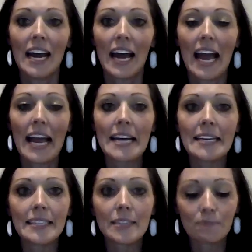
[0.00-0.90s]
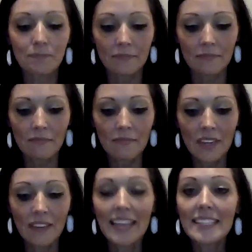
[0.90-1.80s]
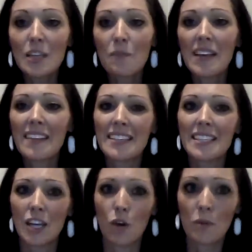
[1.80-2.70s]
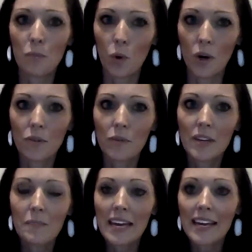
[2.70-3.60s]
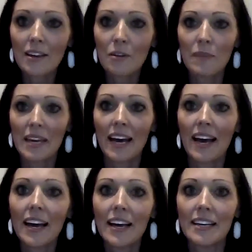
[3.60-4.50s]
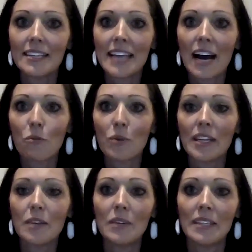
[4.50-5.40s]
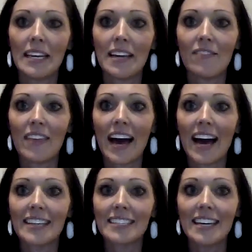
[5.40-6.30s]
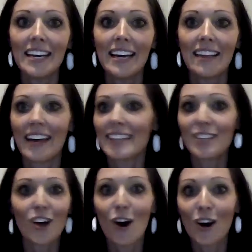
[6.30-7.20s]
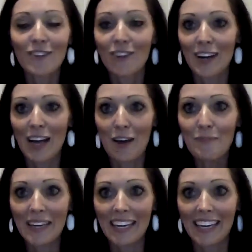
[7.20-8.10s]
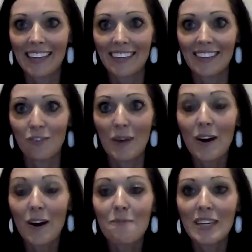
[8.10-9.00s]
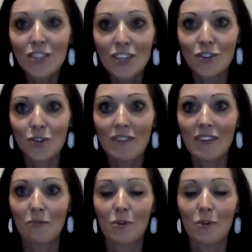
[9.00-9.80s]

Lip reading: And that's something that's so important with me, because I really believe that that's the heart of our company. We are mission driven.